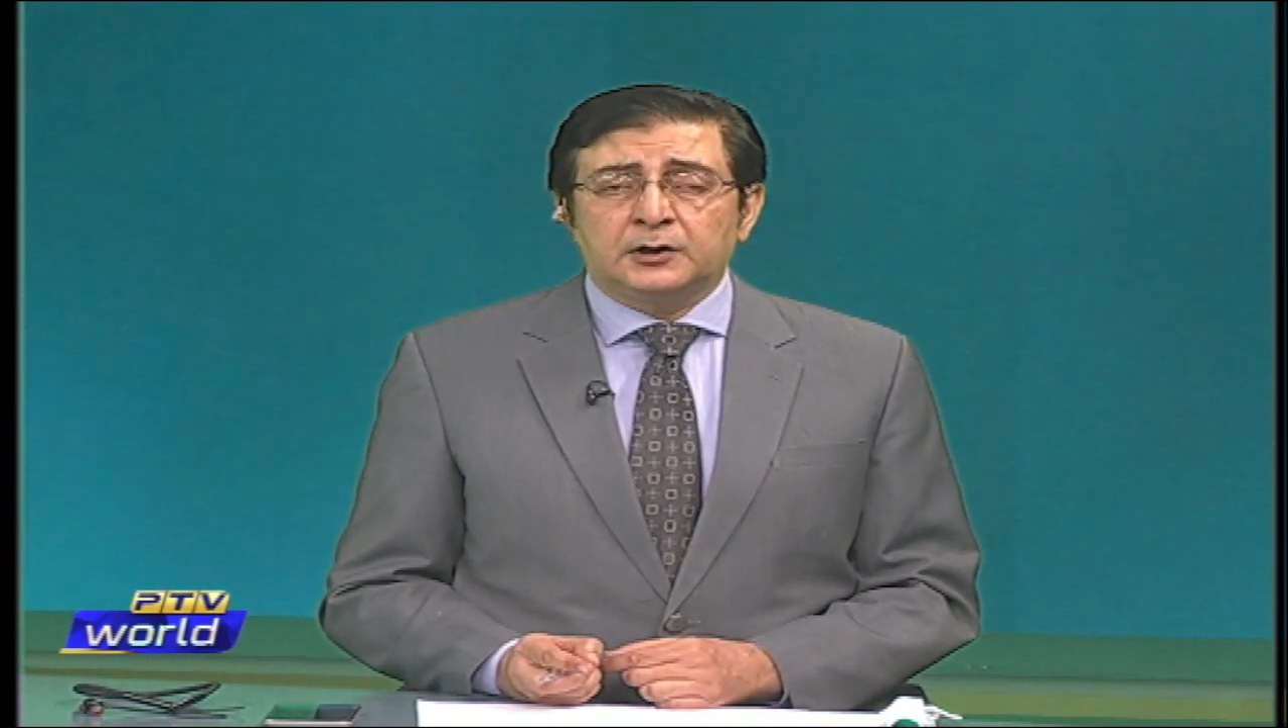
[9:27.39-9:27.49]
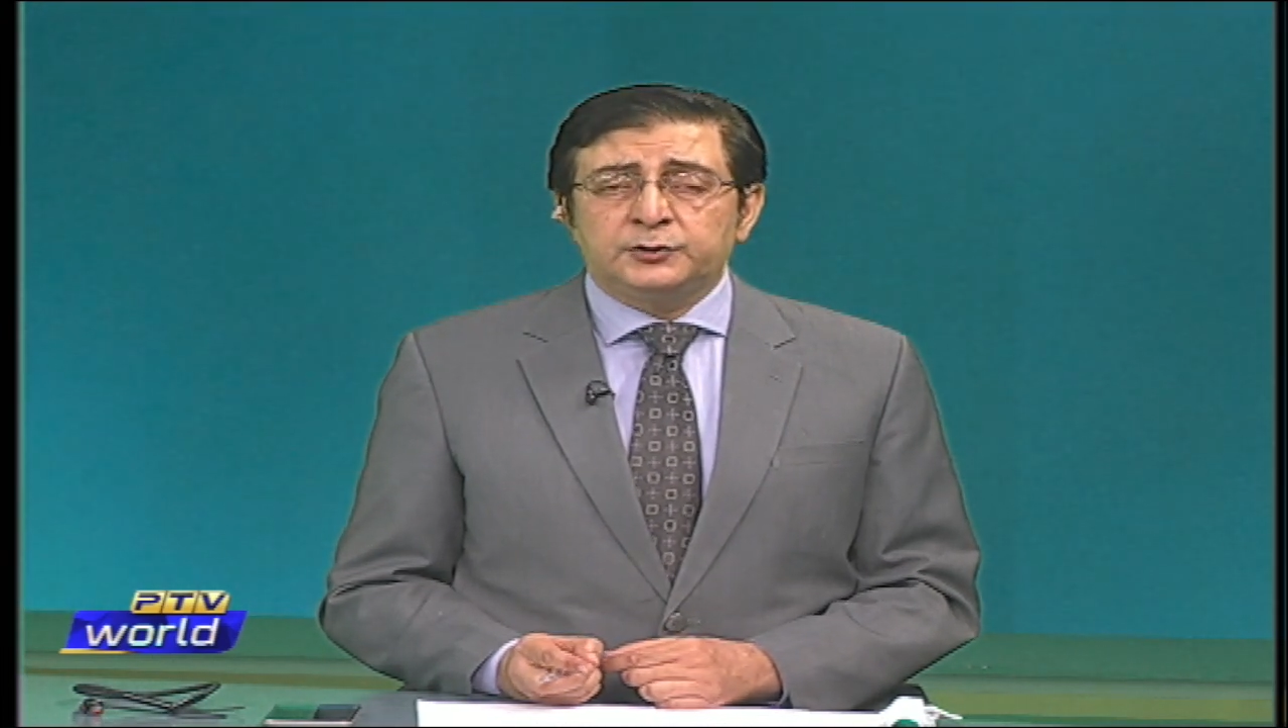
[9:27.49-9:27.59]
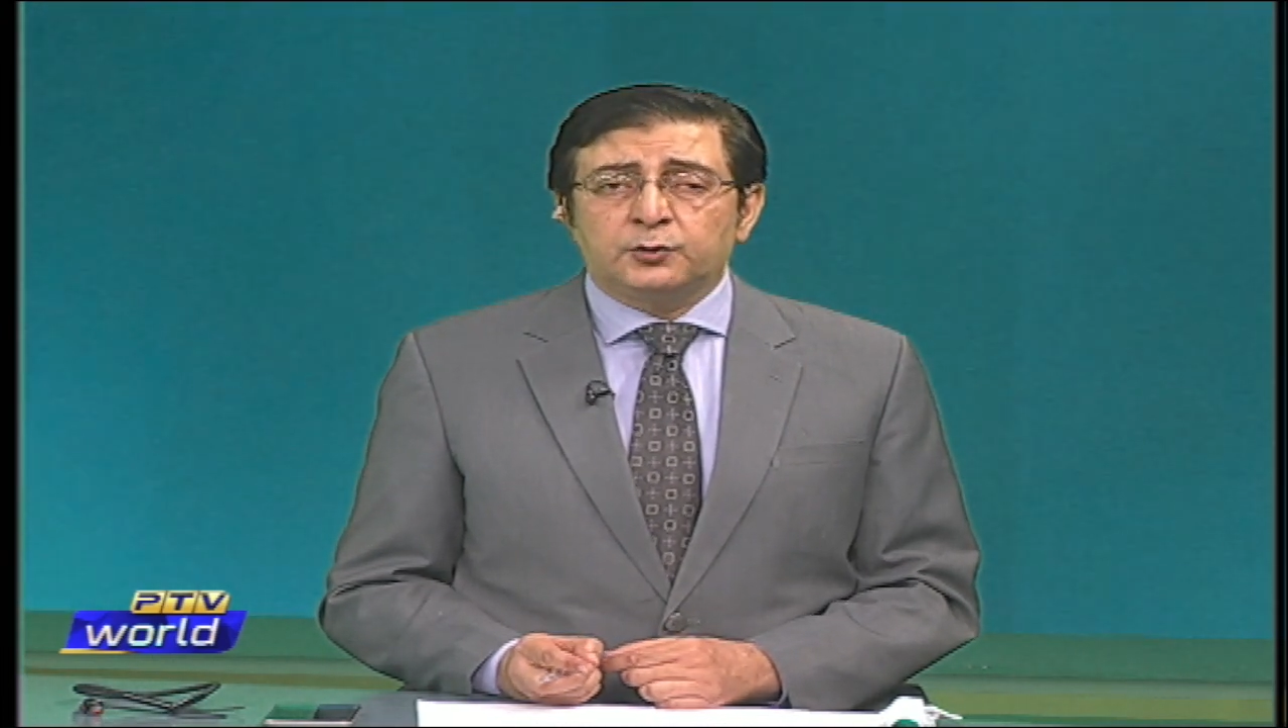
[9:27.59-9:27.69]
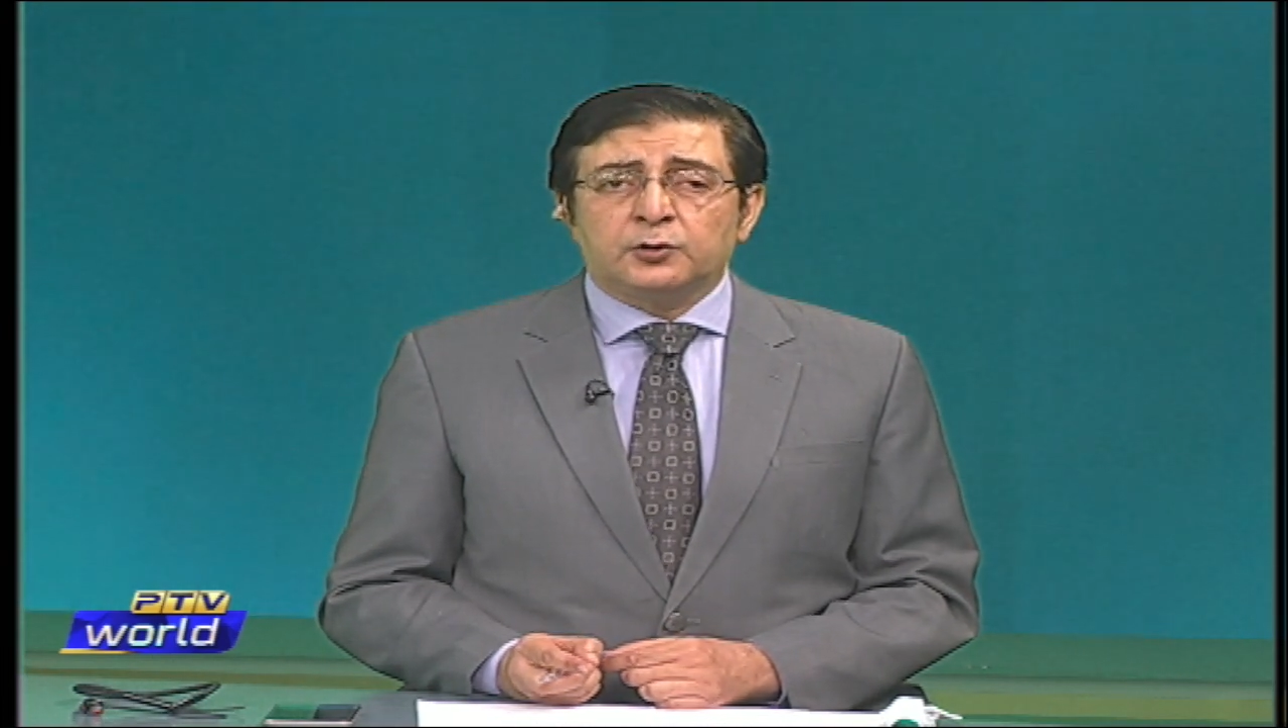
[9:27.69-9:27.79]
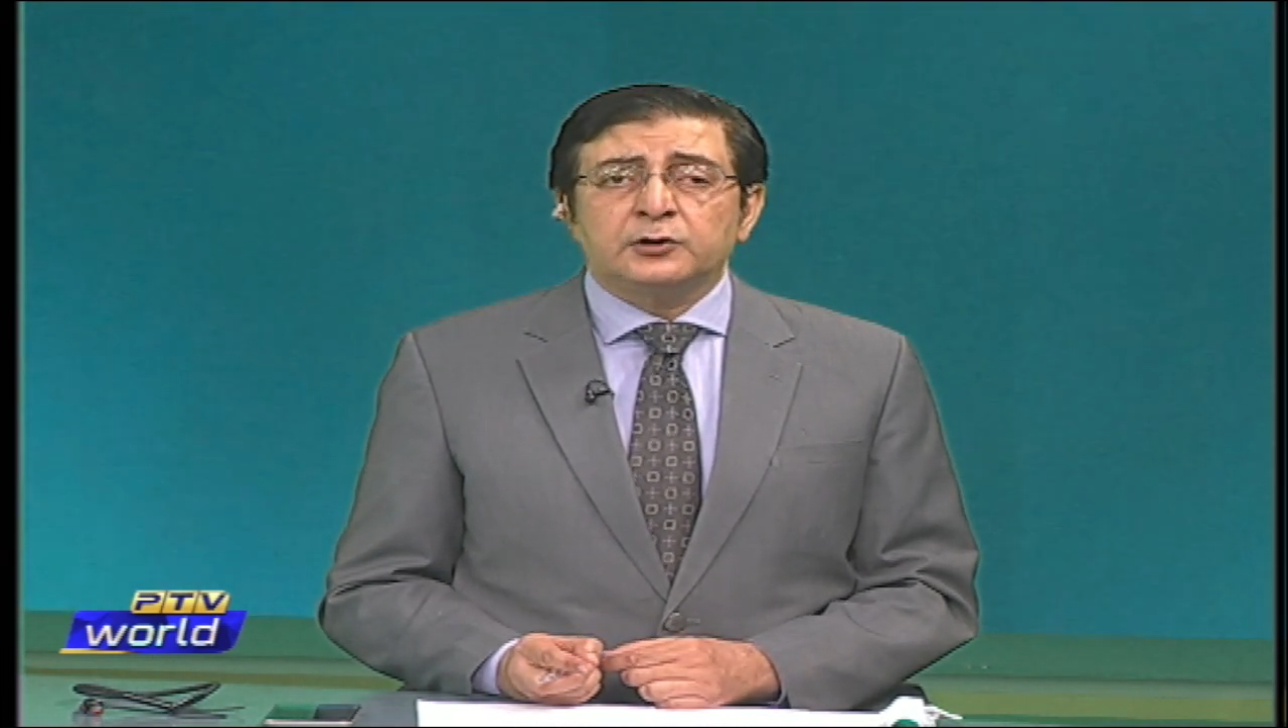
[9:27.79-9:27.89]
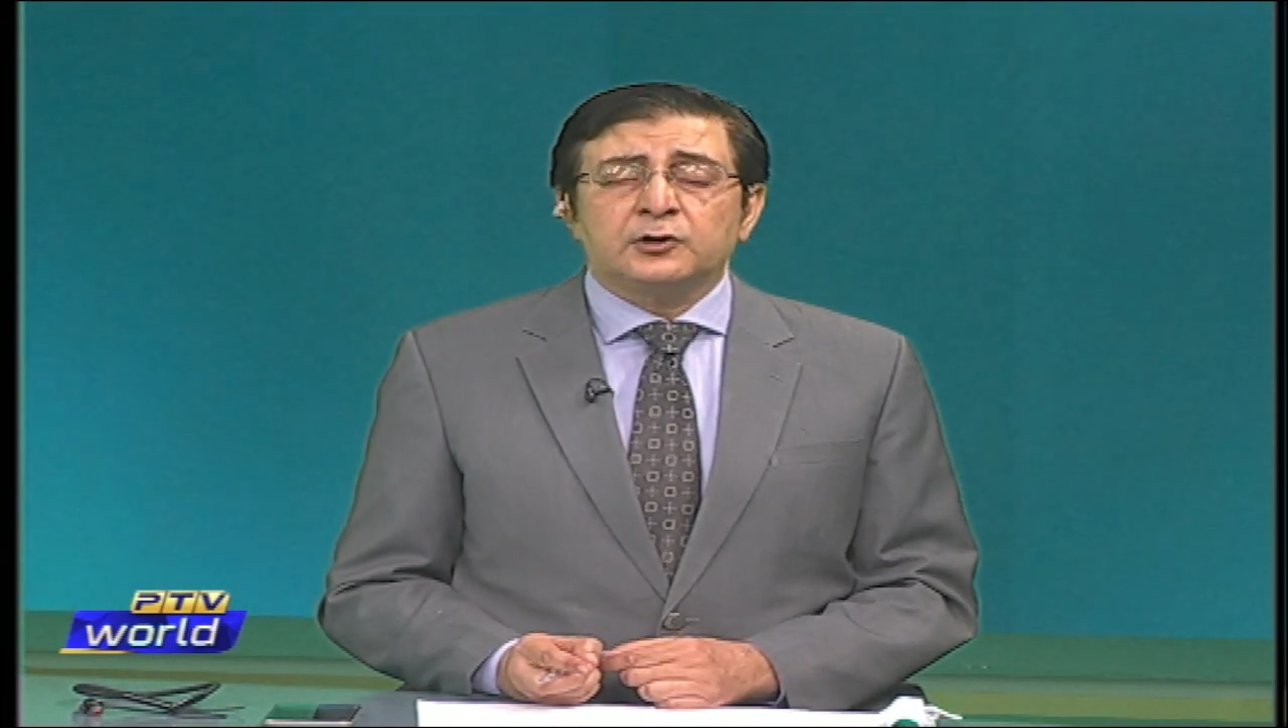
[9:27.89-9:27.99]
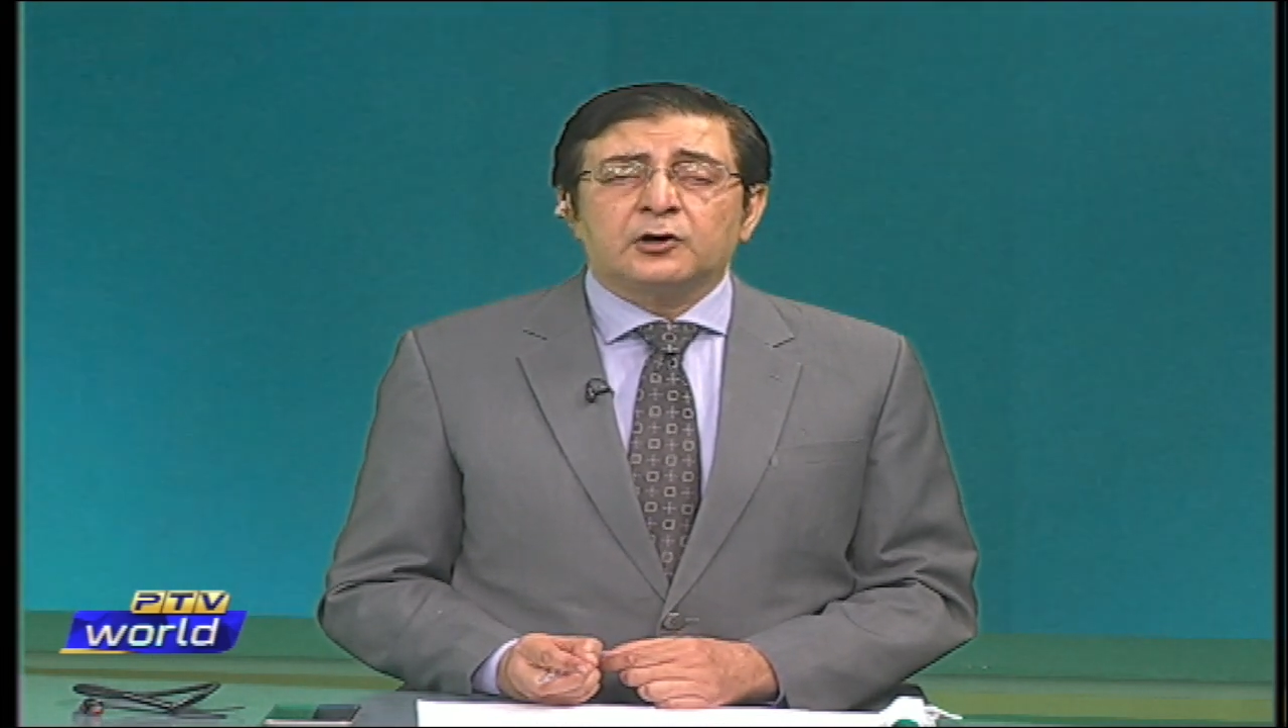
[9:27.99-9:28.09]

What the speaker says: you could